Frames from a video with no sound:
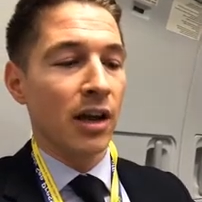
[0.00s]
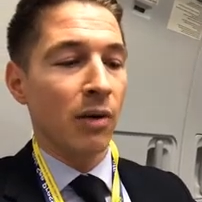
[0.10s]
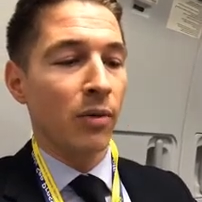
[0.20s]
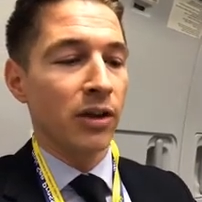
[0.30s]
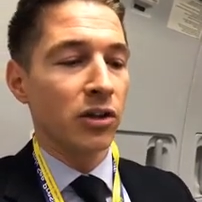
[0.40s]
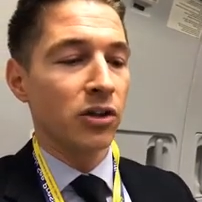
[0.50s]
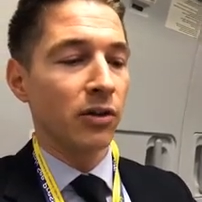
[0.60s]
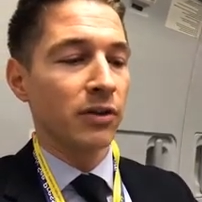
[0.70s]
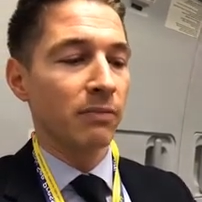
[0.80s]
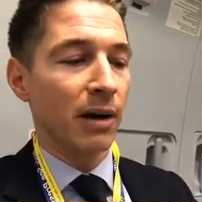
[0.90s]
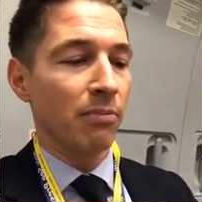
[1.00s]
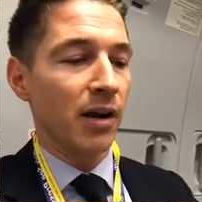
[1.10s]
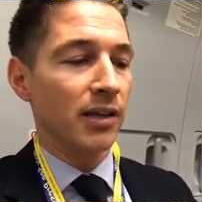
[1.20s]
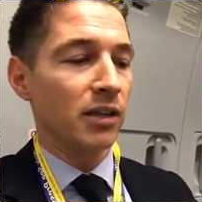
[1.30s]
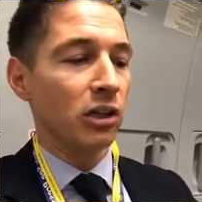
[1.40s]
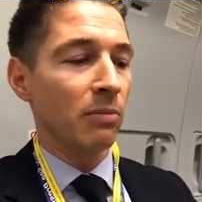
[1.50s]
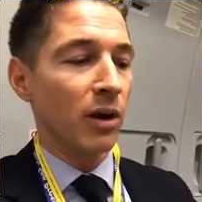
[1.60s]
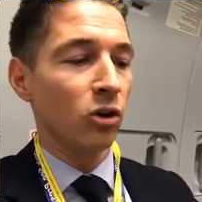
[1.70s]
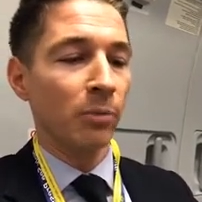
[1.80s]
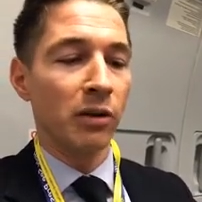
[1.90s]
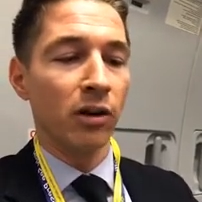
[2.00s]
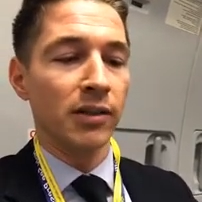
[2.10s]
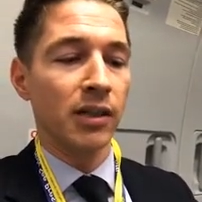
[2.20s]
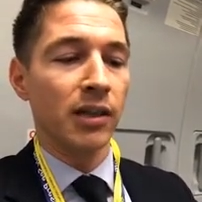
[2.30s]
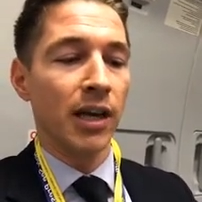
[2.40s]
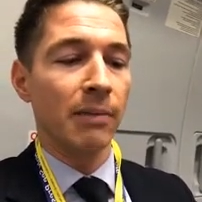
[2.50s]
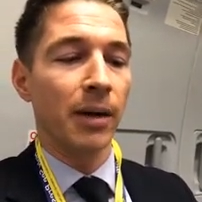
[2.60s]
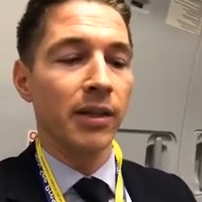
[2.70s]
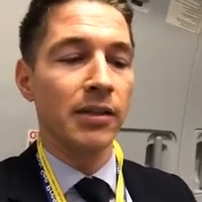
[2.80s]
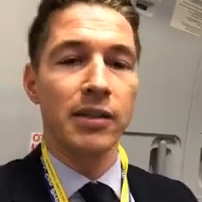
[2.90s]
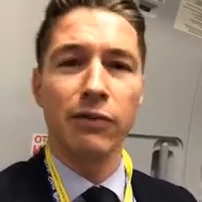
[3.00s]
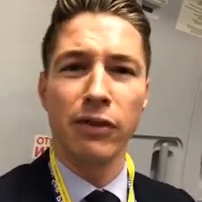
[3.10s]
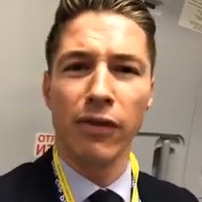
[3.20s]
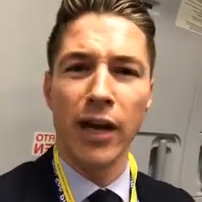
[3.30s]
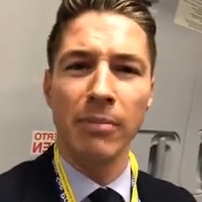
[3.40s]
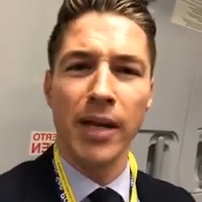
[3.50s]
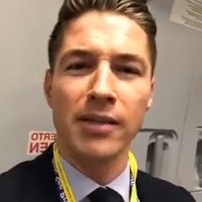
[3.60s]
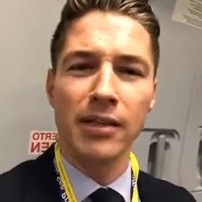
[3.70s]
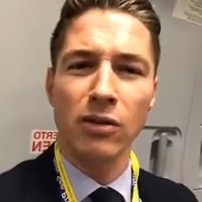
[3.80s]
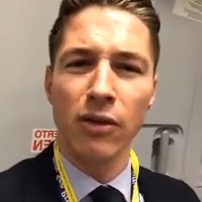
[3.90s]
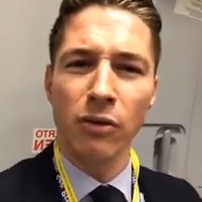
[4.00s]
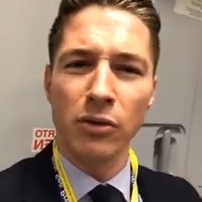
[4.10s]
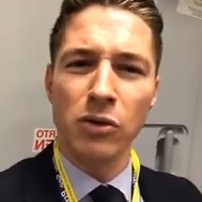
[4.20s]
with the assurance of my prayers that you may all be granted an abundance of divine blessings. So I thought it was